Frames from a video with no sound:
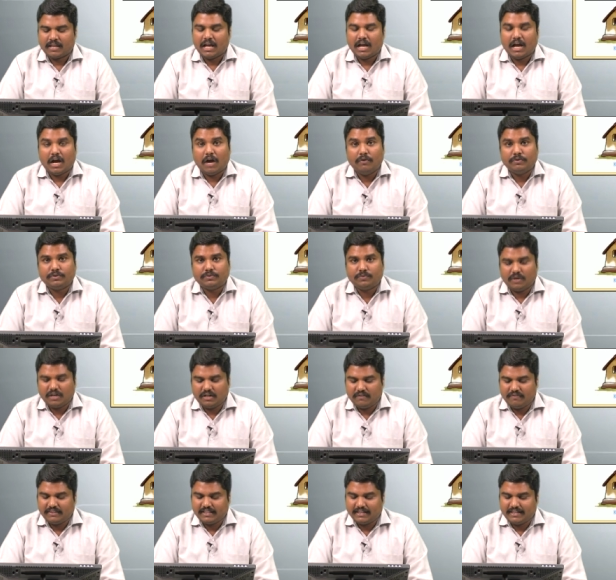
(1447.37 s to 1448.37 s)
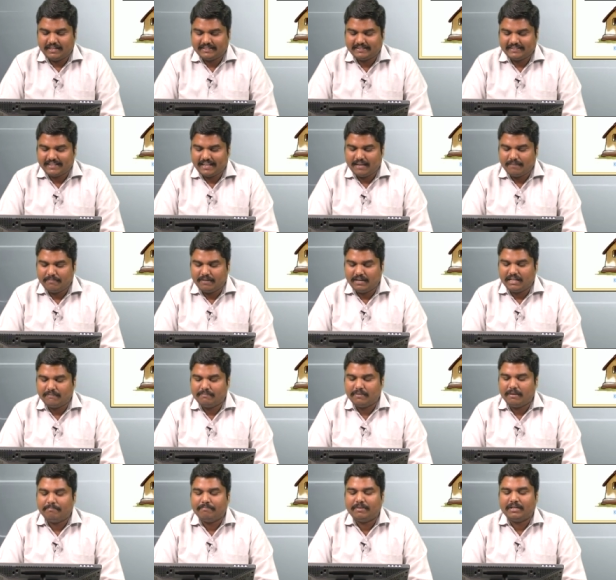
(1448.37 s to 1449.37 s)
Household with a disabled
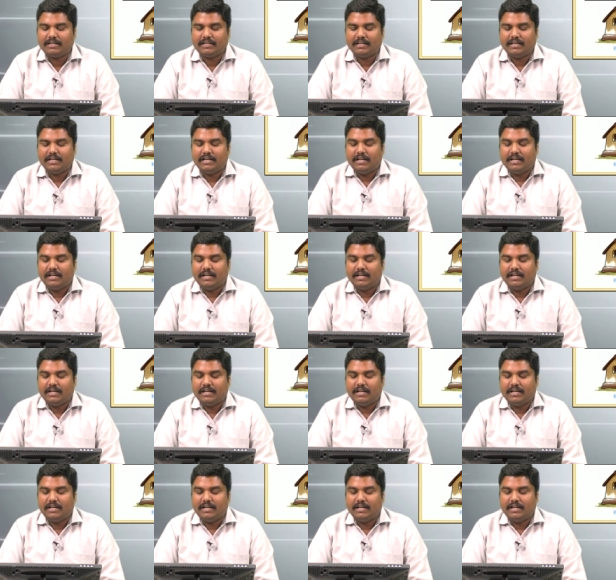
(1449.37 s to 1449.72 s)
member